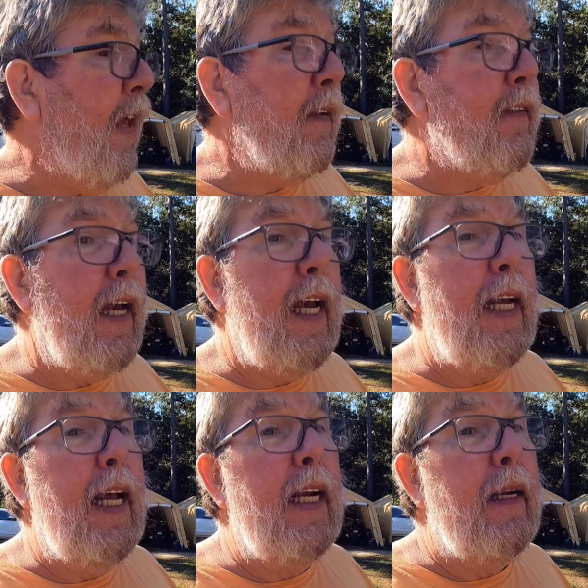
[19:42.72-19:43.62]
they
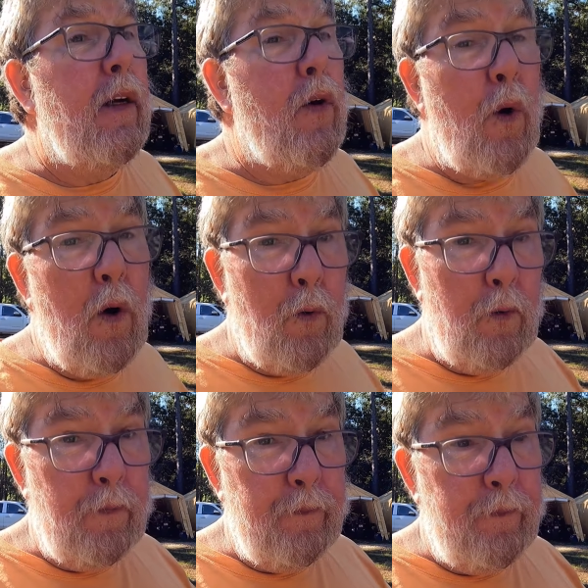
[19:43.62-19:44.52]
said, quote,
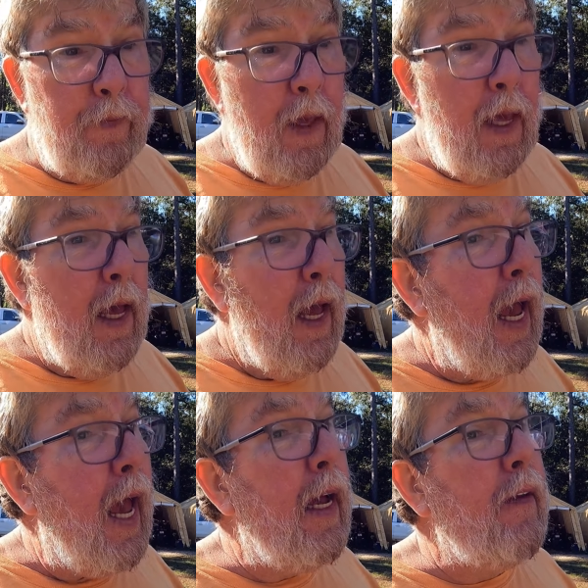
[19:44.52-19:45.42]

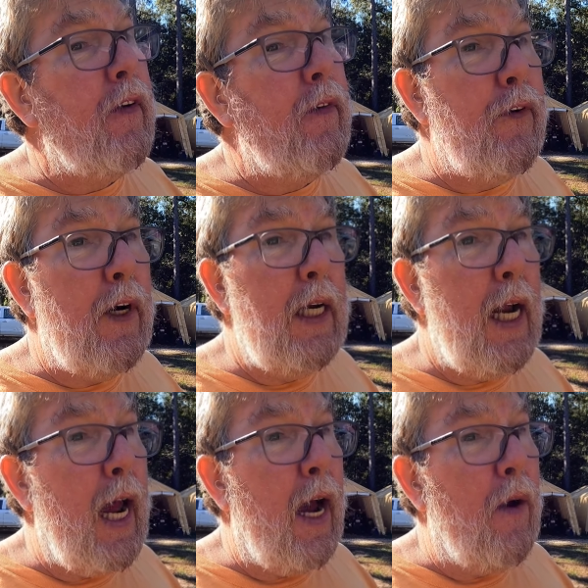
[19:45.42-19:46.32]
as of right
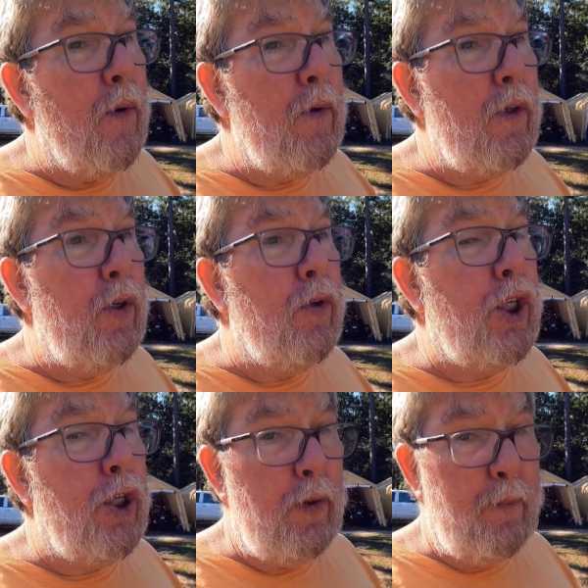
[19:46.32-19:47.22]
now, you
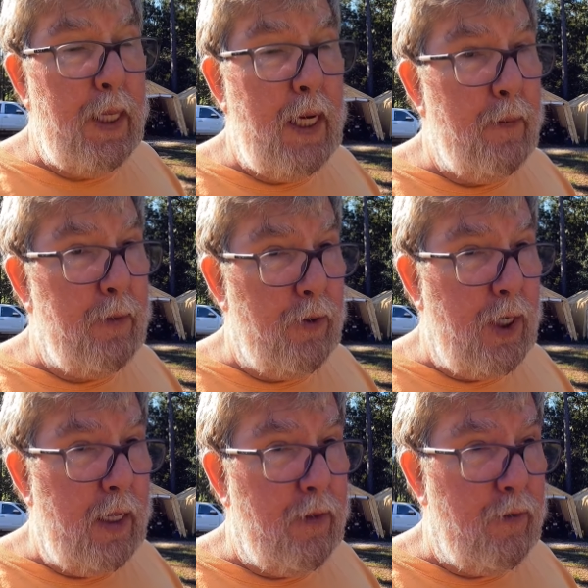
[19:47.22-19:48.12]
should be able to
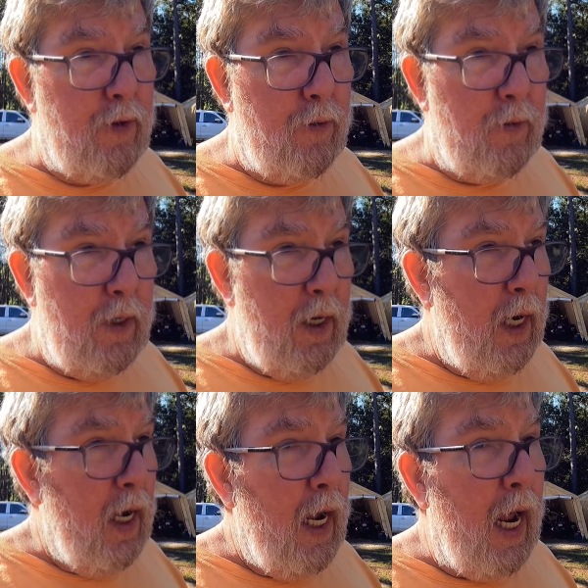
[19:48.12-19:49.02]
get through.
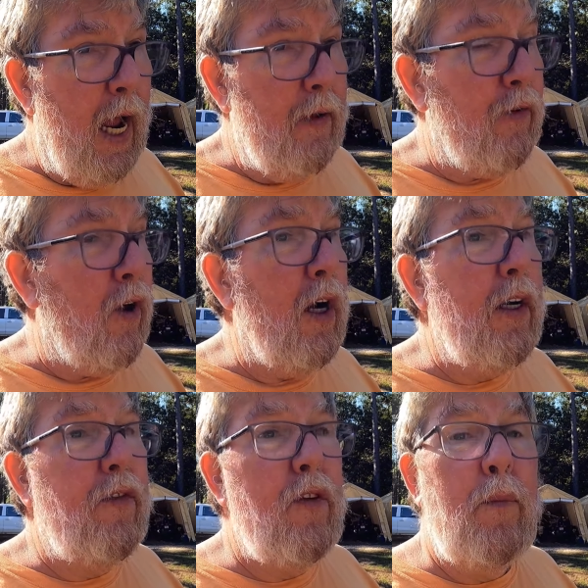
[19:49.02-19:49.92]
as long
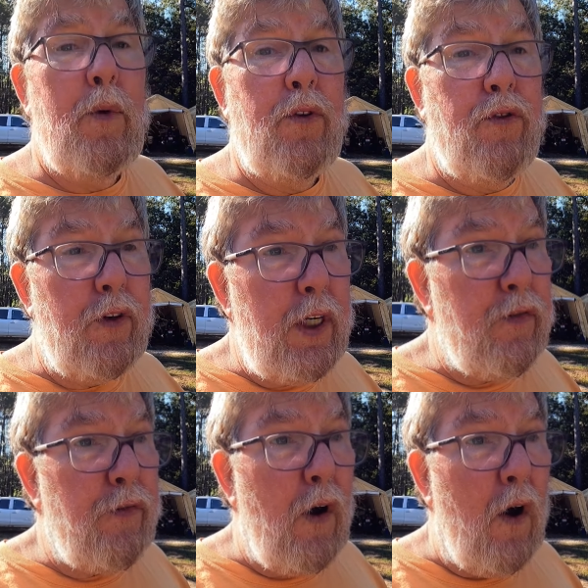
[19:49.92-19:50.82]
as no more
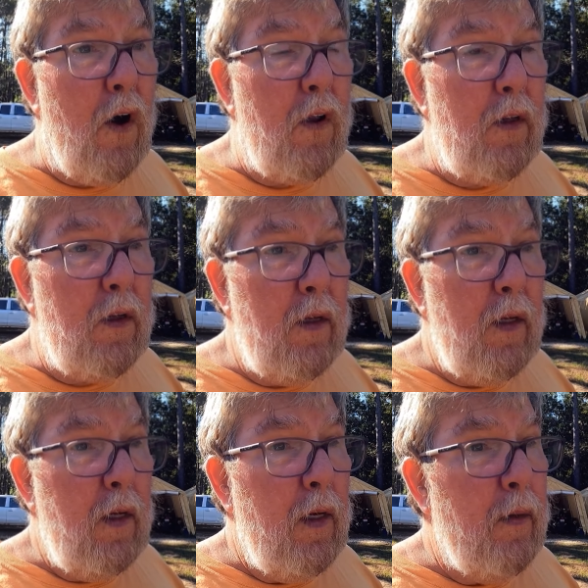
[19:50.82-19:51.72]
trees fall,
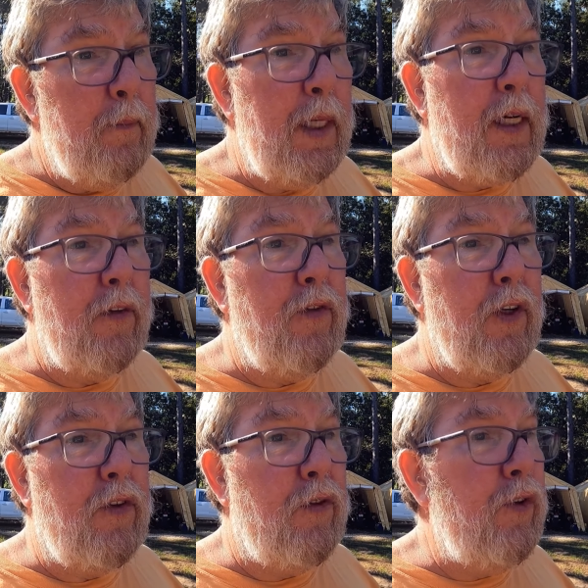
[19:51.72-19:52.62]
because
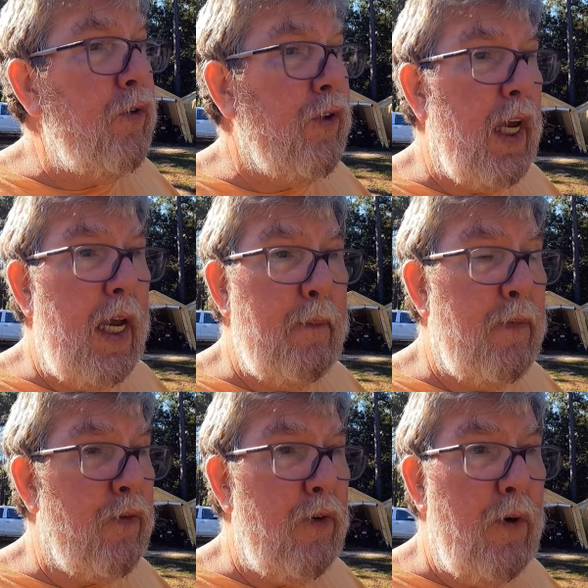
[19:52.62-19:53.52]
the crews came
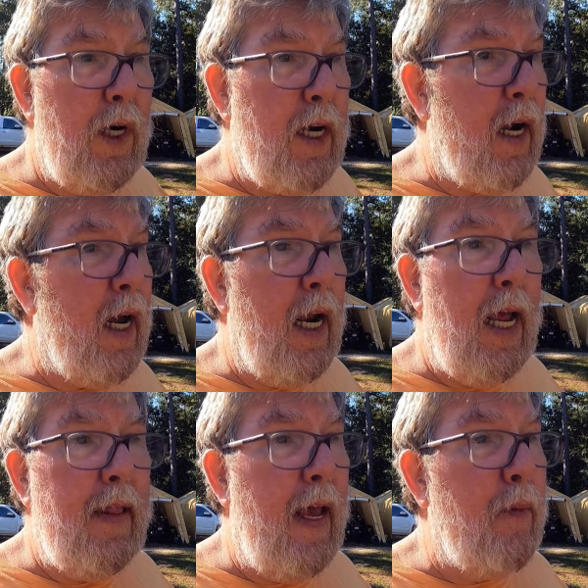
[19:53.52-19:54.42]
through and cut
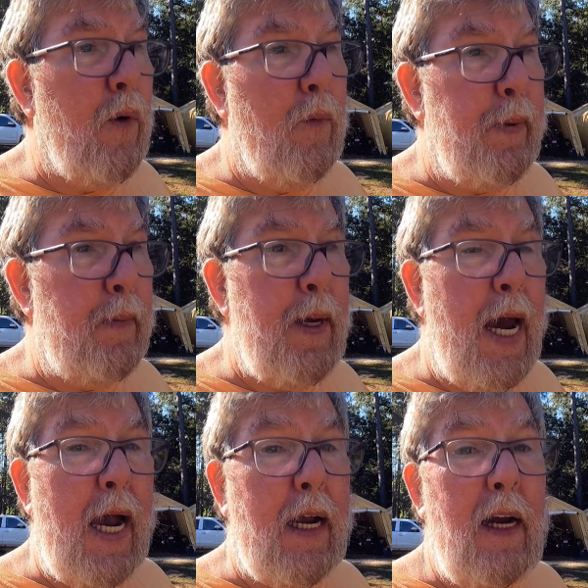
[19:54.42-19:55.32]
and they won't be
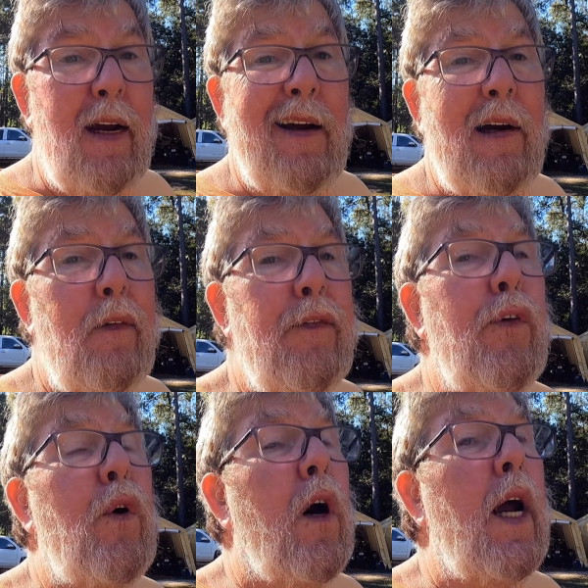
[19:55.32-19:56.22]
back
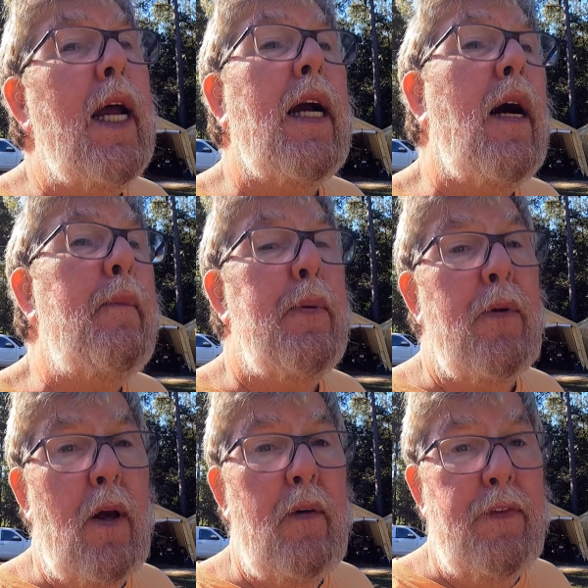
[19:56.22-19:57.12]
for a
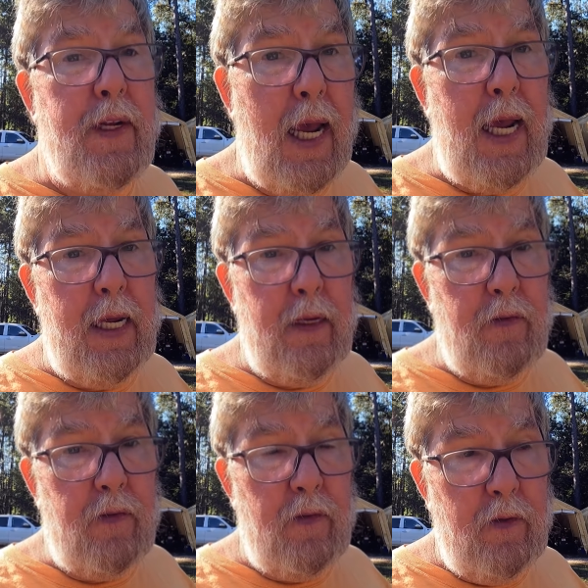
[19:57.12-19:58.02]
couple of
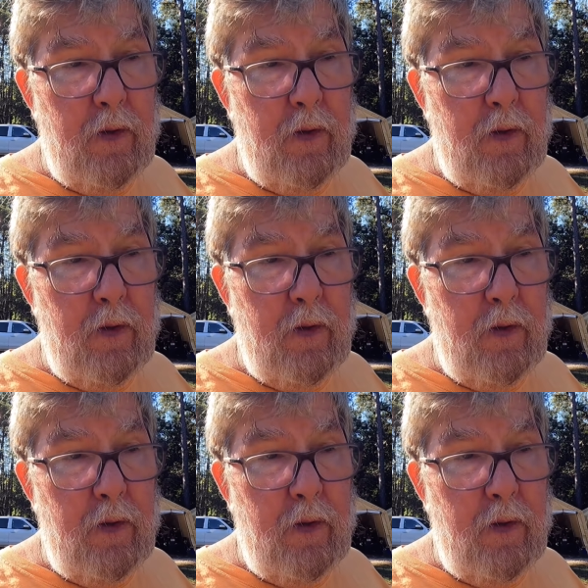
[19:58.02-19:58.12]
days.